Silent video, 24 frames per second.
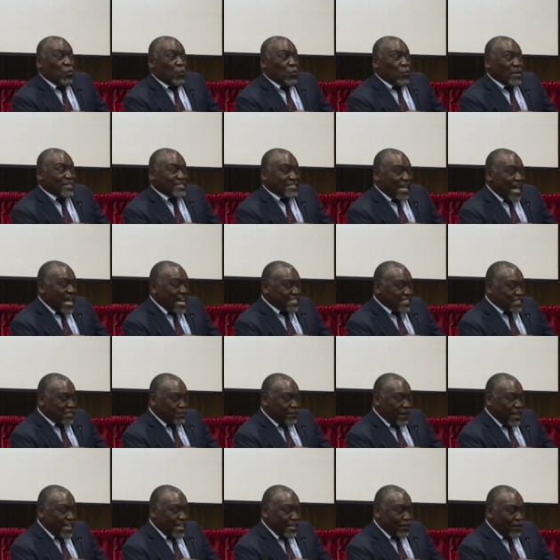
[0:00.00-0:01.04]
was asked
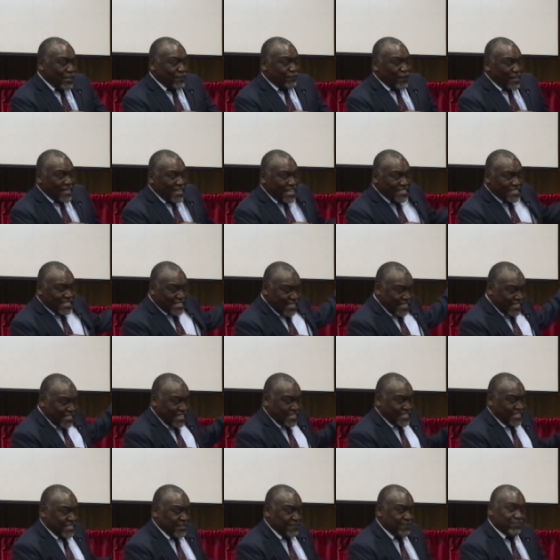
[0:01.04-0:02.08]
by a law, in fact, let's read
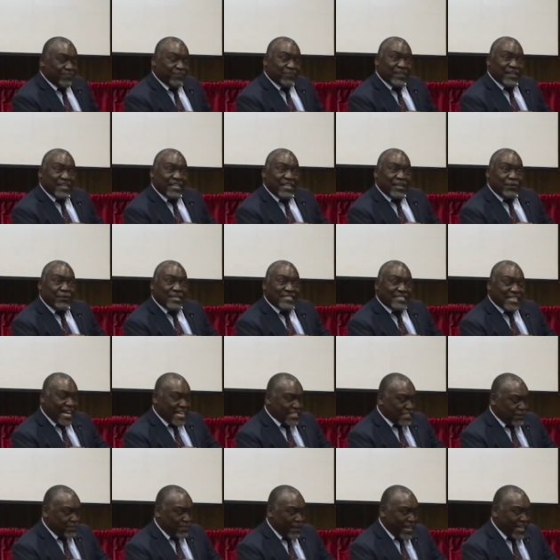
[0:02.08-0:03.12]
it. He was
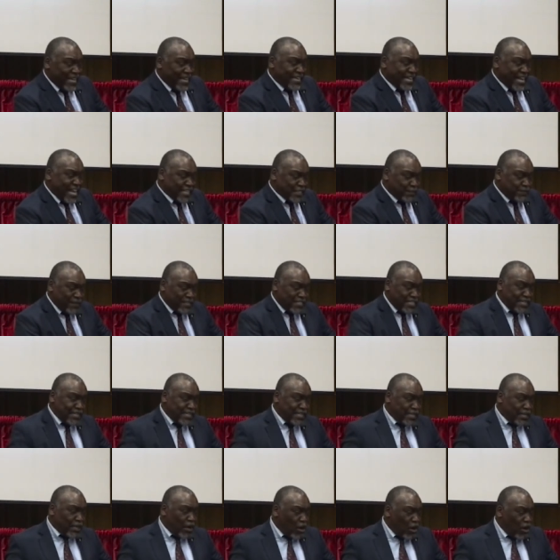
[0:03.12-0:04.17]
asked by an expert in
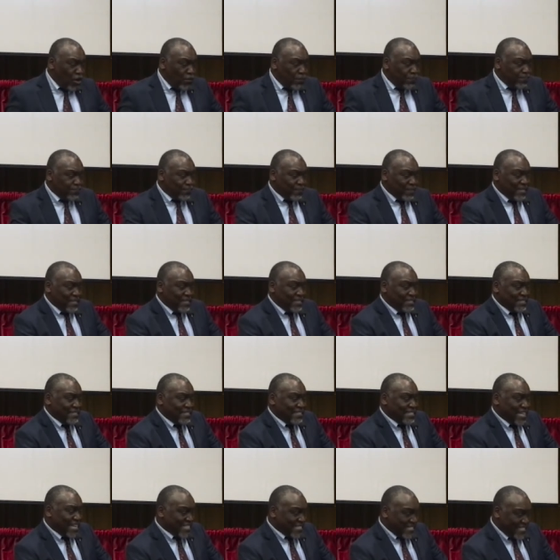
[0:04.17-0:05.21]
the law,
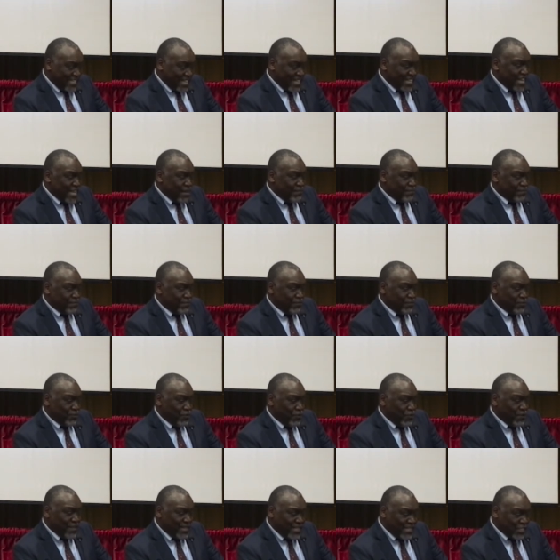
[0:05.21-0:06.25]
testing him
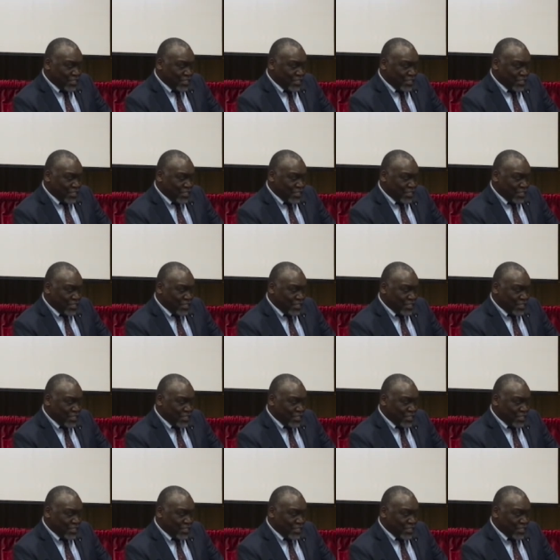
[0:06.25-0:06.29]
with